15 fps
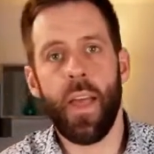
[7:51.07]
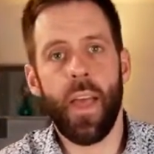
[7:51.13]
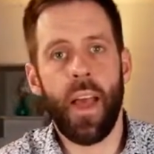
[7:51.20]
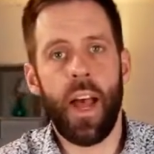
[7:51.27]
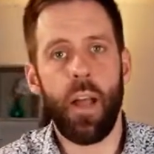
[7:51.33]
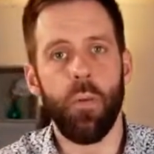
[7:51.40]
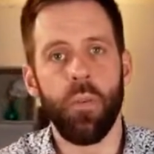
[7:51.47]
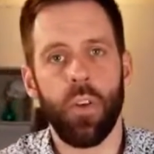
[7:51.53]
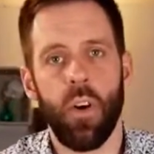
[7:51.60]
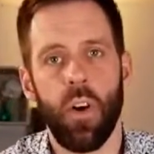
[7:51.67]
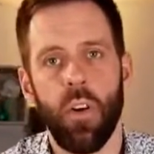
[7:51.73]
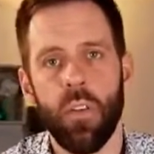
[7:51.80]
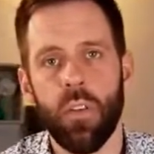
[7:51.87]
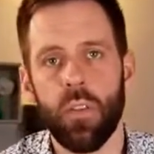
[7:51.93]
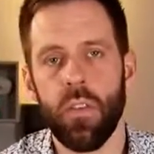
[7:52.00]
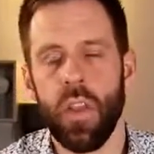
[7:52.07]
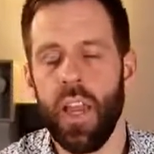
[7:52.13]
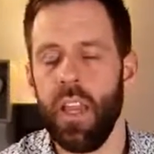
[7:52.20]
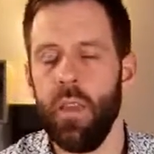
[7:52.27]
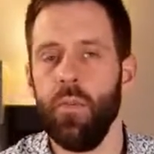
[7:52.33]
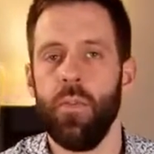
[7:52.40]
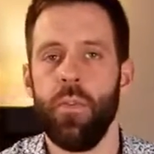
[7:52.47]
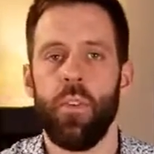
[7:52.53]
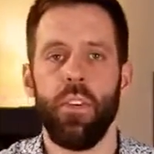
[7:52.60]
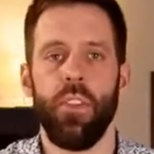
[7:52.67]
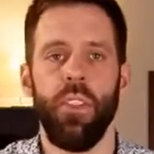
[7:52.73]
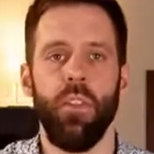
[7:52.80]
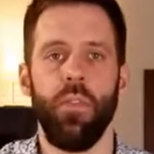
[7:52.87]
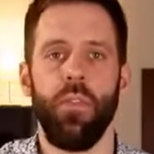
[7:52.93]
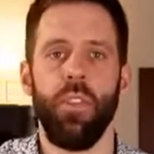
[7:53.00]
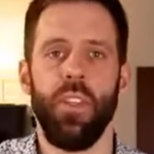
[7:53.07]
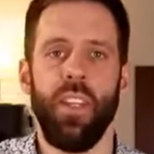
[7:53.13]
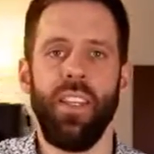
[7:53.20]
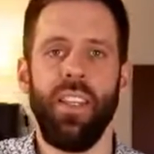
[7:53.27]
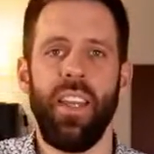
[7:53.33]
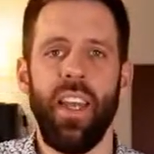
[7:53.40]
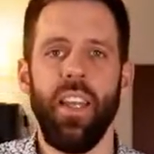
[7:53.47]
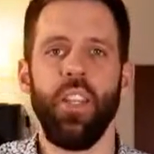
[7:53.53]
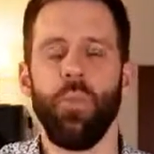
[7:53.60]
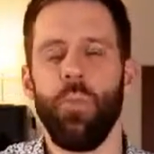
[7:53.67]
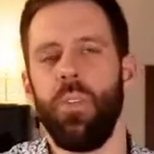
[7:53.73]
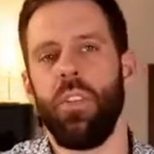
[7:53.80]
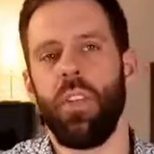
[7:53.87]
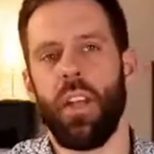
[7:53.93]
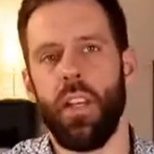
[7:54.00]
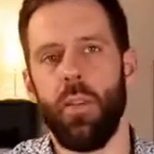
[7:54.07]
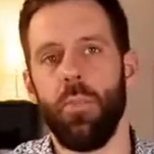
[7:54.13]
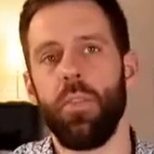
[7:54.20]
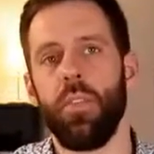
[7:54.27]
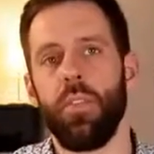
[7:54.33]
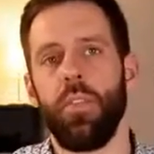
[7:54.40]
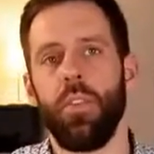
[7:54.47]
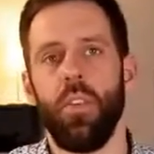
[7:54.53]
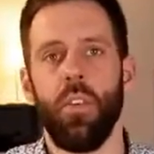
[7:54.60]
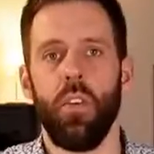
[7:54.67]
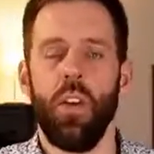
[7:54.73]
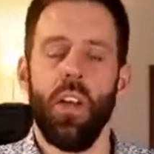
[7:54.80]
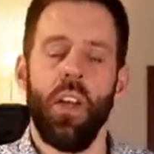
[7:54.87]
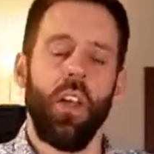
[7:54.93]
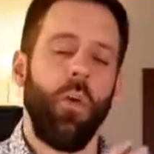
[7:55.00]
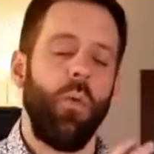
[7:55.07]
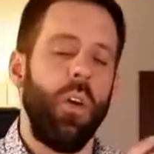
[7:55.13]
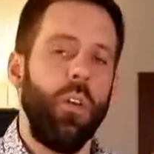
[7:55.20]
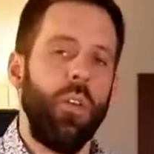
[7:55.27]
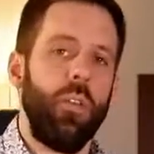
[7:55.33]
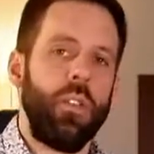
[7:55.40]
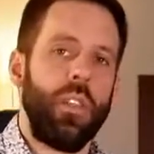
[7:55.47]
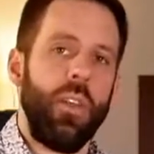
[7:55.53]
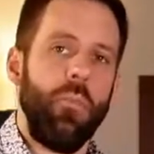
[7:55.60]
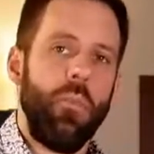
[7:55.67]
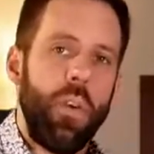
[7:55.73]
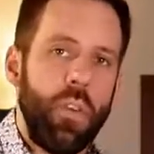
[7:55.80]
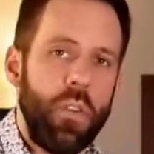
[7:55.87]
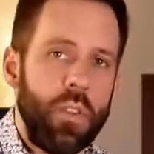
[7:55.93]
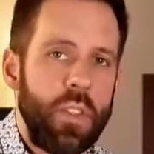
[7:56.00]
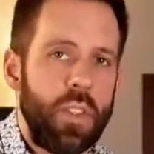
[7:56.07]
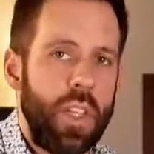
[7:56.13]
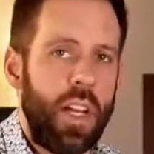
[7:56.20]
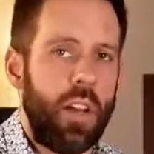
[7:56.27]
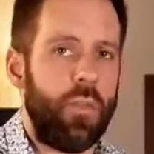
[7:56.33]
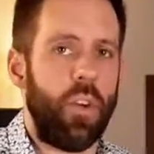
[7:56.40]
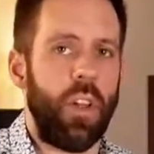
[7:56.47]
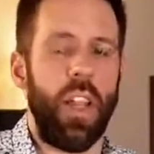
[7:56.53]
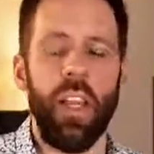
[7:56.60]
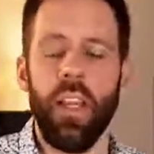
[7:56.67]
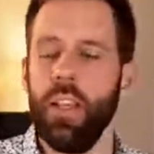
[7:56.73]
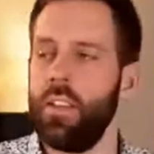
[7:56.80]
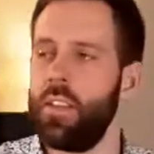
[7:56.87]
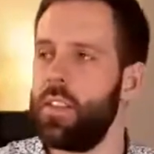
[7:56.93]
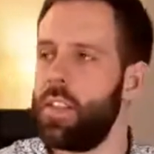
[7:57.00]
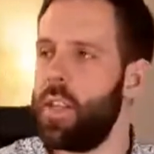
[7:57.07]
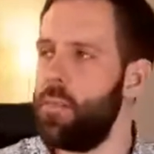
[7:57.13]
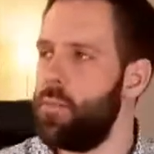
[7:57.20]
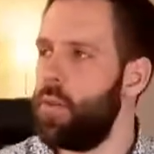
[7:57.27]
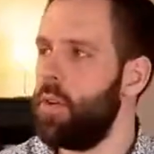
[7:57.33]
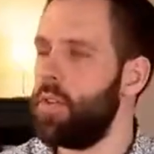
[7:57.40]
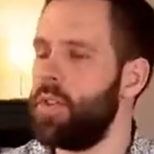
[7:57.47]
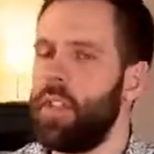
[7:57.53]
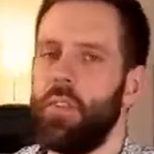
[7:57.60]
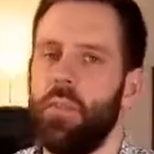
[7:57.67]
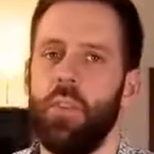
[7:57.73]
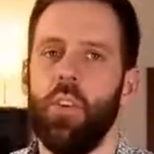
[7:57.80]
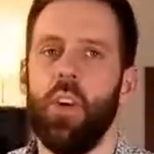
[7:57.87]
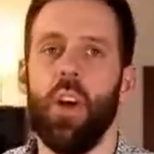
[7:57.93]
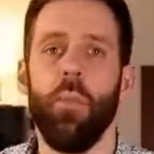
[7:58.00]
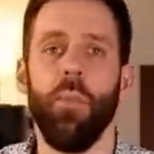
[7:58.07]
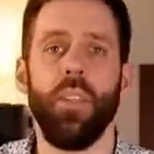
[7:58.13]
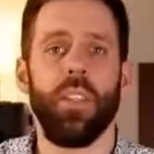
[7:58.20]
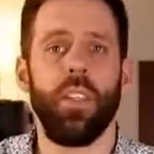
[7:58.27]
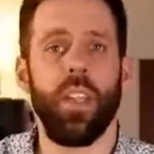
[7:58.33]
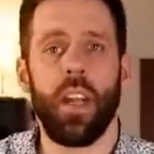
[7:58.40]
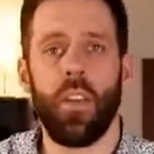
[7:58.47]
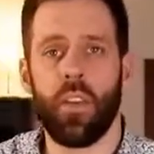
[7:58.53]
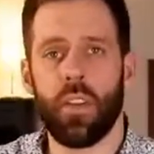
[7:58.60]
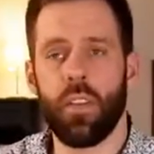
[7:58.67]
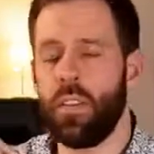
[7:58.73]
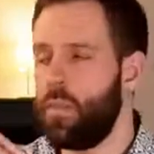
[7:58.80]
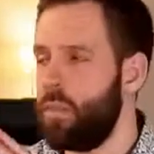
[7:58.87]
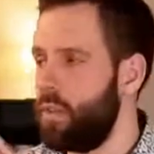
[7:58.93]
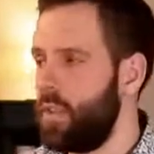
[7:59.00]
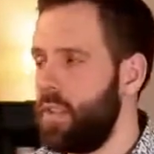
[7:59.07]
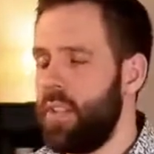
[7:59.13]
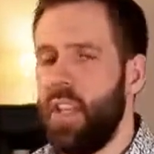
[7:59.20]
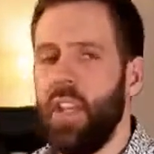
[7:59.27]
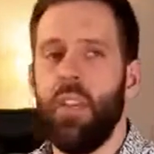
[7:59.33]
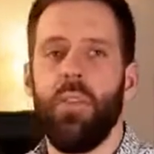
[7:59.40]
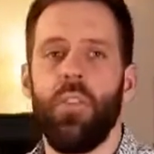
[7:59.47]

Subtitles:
I would also aim for different engagement types. So some posts are for likes, some posts are for comments, and others for saves,